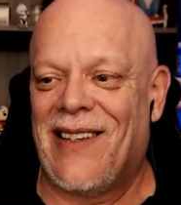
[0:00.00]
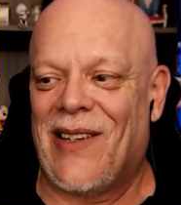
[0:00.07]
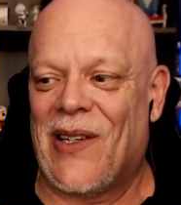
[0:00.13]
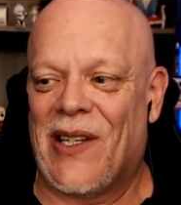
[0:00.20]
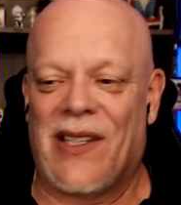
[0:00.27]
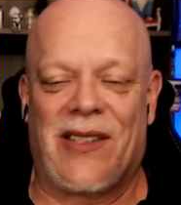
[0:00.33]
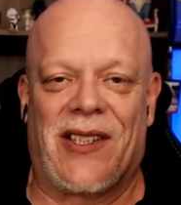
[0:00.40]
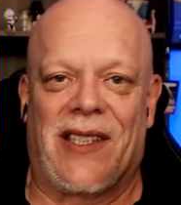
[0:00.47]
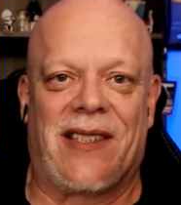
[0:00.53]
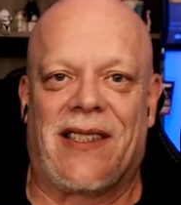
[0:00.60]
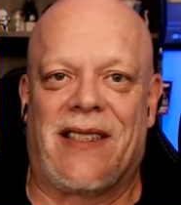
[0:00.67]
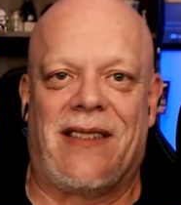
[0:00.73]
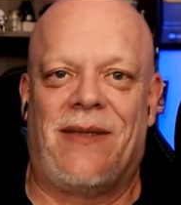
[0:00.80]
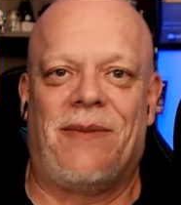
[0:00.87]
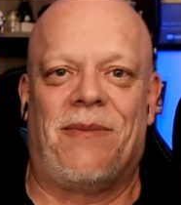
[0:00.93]
Or
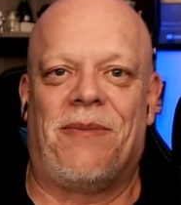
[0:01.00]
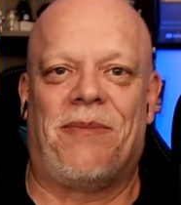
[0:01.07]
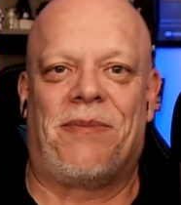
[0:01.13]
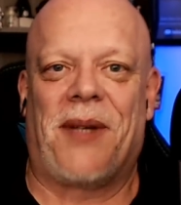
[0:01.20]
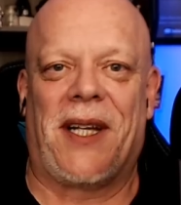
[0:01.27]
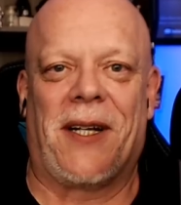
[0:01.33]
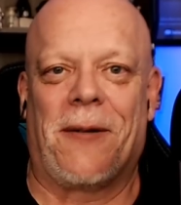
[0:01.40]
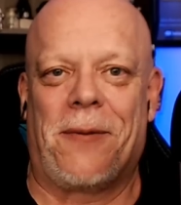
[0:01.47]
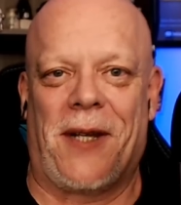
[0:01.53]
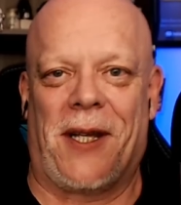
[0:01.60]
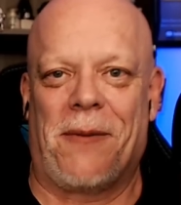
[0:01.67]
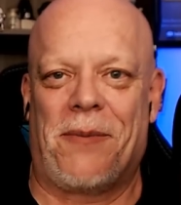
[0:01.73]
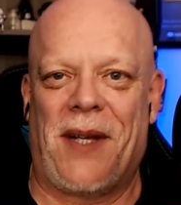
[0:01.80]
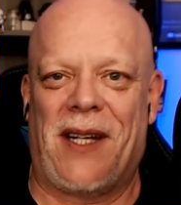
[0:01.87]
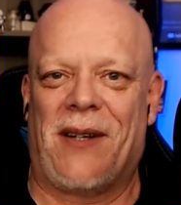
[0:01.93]
just Peter
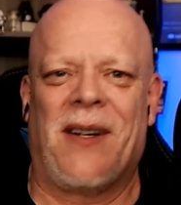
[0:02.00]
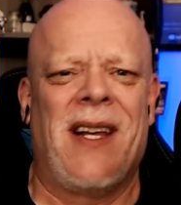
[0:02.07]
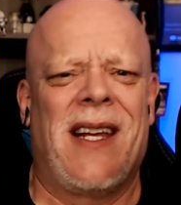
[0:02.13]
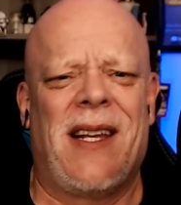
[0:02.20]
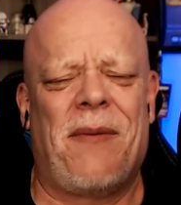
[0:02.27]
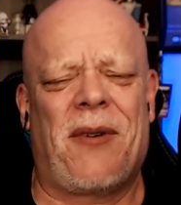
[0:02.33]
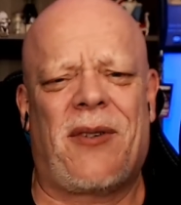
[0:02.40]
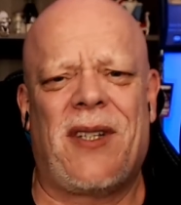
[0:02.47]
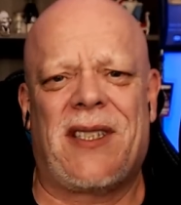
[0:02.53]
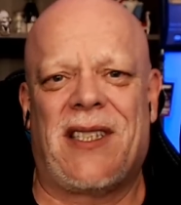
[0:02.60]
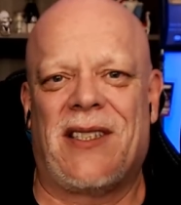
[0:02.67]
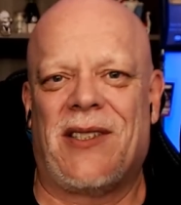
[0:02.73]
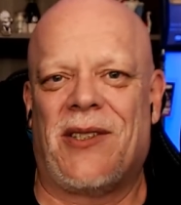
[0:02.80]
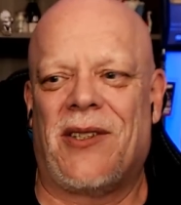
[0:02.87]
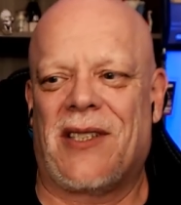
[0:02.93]
being Peter. Yeah, but Chris
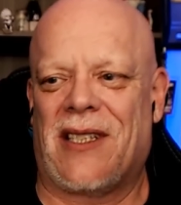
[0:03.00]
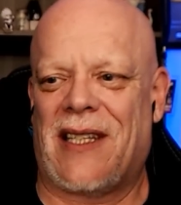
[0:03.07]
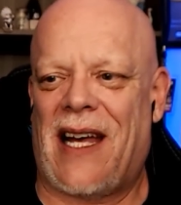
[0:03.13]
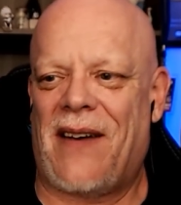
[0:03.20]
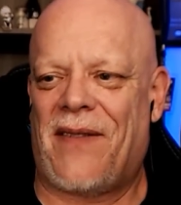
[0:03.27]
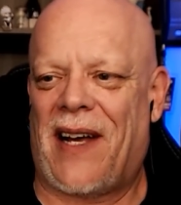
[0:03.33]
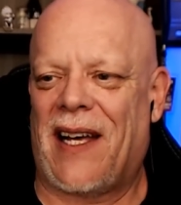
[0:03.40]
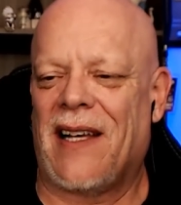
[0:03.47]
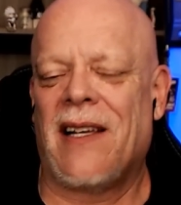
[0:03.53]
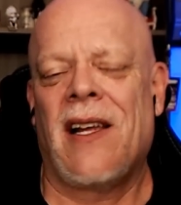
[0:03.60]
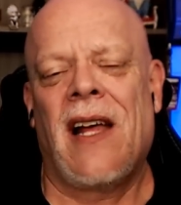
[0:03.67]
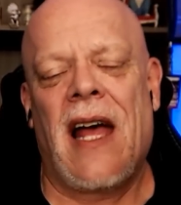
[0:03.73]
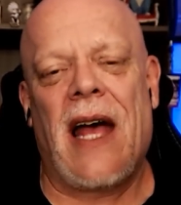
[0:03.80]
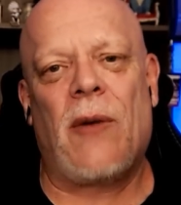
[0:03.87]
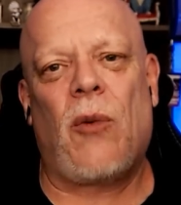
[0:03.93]
isn't usually that violent.
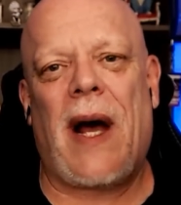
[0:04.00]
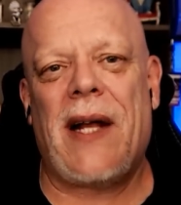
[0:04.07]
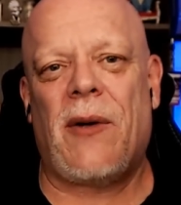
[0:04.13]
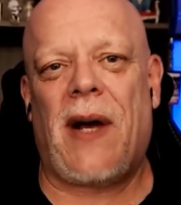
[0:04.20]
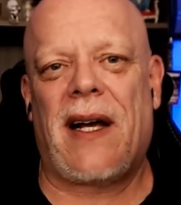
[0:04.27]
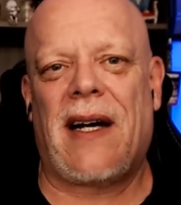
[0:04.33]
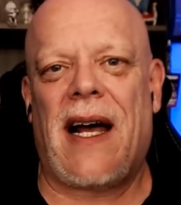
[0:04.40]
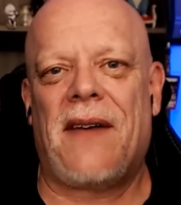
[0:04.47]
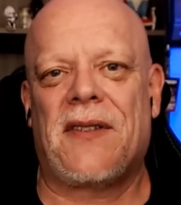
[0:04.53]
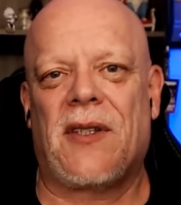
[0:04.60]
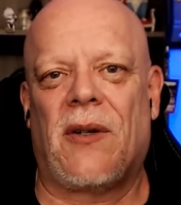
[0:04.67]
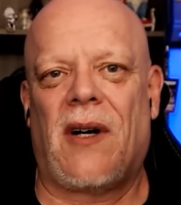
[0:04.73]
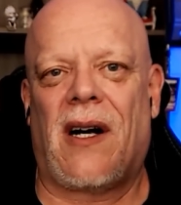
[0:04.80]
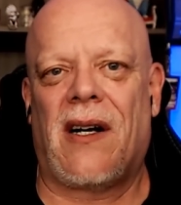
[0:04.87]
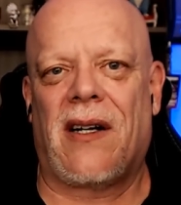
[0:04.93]
And why do I laugh
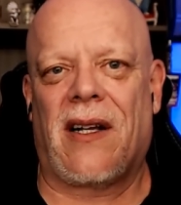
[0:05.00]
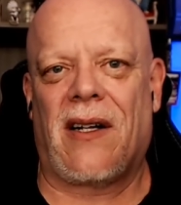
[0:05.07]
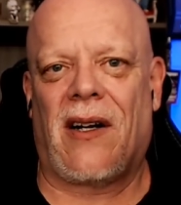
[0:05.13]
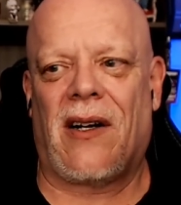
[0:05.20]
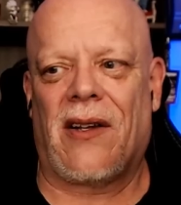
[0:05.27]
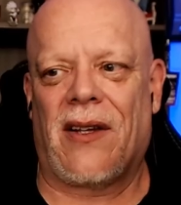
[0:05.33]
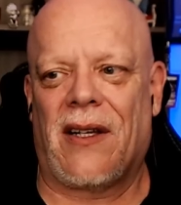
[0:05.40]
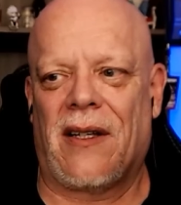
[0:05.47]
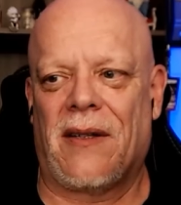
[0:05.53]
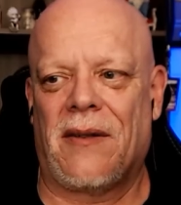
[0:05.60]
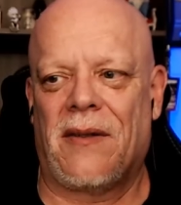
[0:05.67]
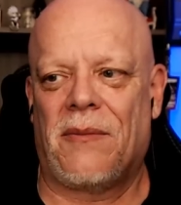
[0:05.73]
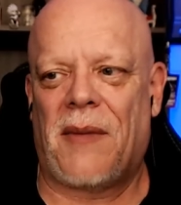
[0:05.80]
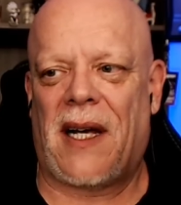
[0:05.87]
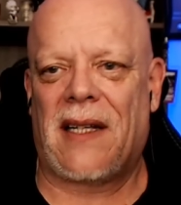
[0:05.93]
so hard at all the
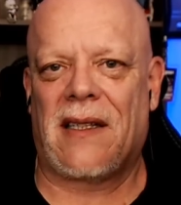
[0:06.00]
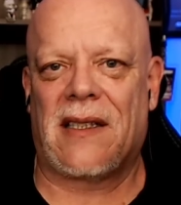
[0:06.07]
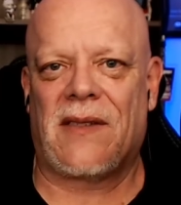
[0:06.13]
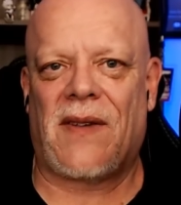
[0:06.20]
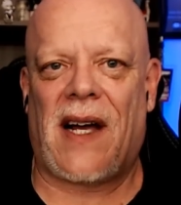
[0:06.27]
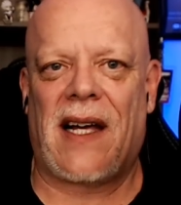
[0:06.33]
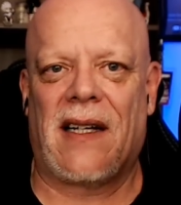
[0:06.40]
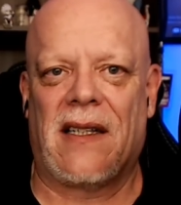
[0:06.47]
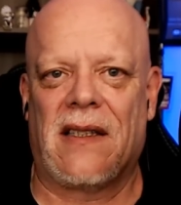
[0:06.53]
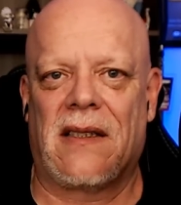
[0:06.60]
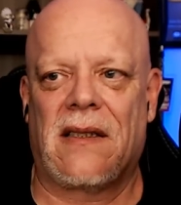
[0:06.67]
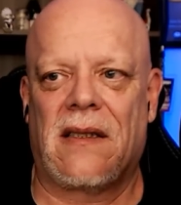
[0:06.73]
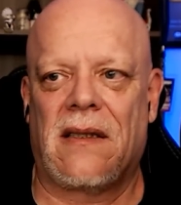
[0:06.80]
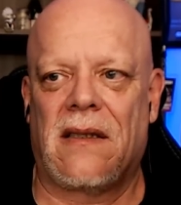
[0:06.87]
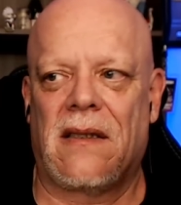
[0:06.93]
mindless
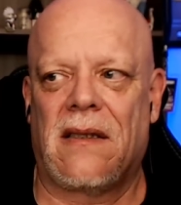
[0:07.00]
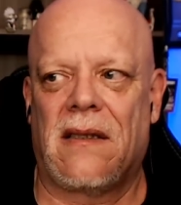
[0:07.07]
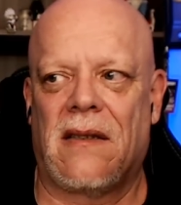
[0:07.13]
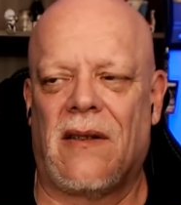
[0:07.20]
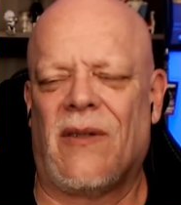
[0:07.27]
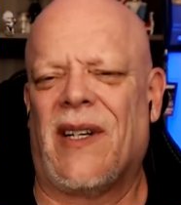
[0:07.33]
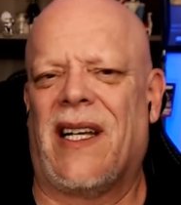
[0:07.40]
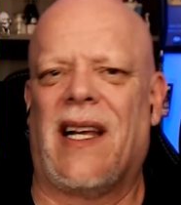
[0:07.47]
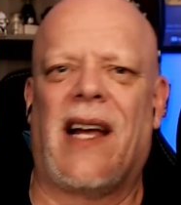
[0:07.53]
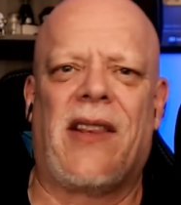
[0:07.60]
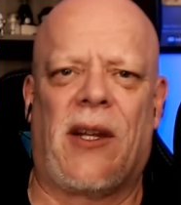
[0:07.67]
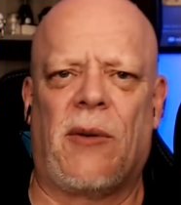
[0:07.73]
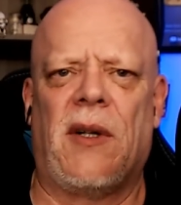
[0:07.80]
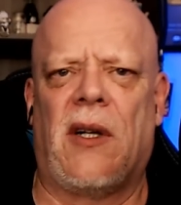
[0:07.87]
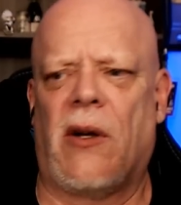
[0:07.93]
violence? Oh, wait. I
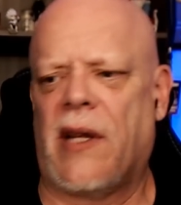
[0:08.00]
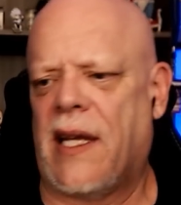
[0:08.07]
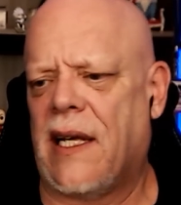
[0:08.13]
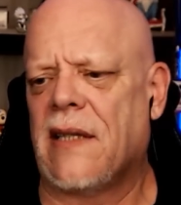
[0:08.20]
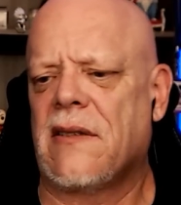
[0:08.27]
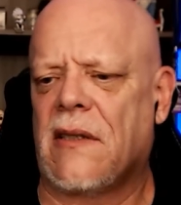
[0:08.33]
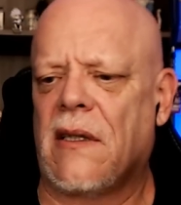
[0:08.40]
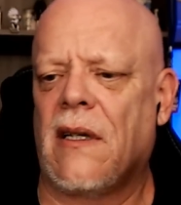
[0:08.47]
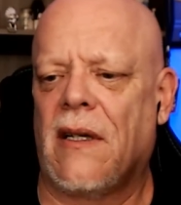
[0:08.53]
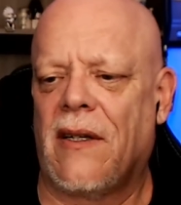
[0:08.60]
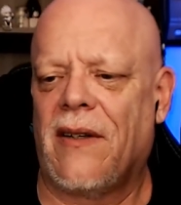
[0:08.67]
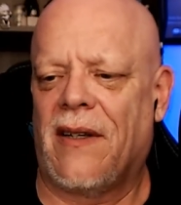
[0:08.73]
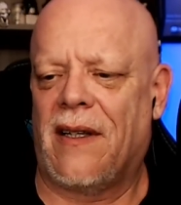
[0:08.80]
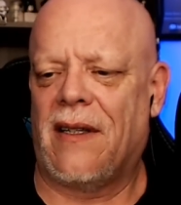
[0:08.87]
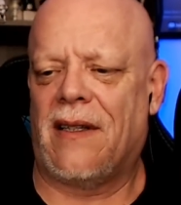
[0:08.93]
think we know the answer.
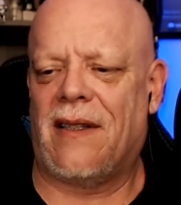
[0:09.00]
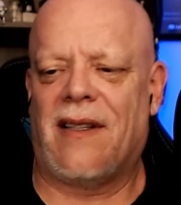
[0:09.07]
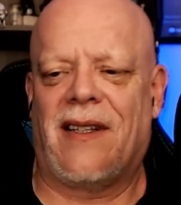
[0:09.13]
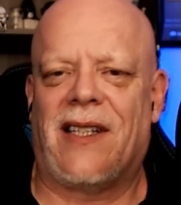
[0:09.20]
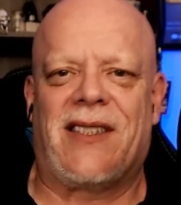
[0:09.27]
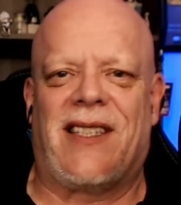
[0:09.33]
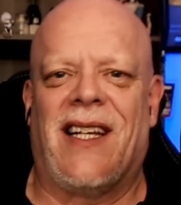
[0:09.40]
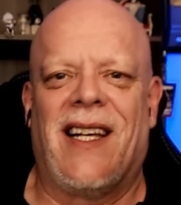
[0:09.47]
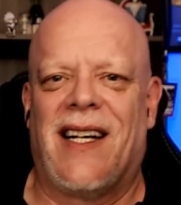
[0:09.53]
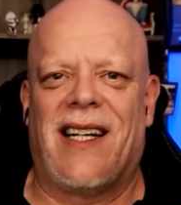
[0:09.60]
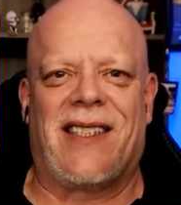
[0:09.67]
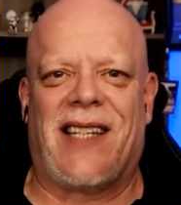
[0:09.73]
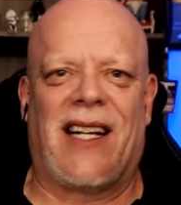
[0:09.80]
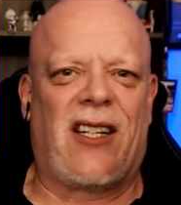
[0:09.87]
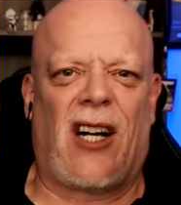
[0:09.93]

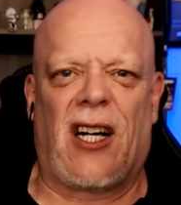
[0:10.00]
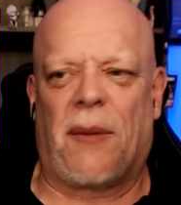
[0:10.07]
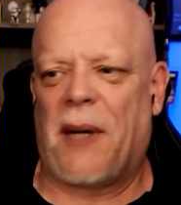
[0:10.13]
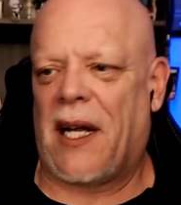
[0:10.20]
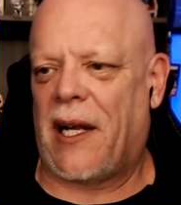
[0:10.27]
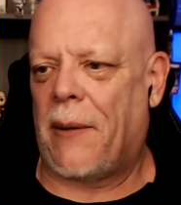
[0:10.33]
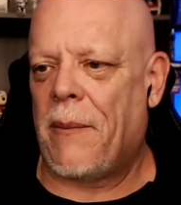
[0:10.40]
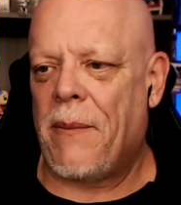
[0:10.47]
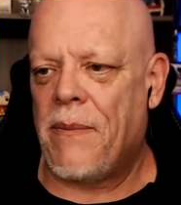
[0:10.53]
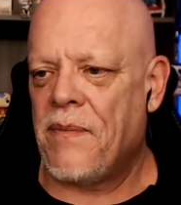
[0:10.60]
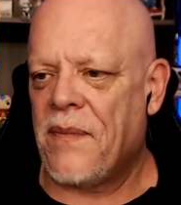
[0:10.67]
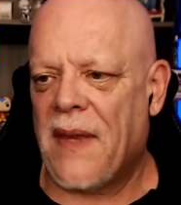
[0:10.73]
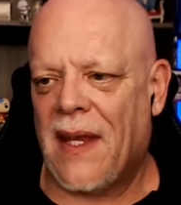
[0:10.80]
Let's not talk about it.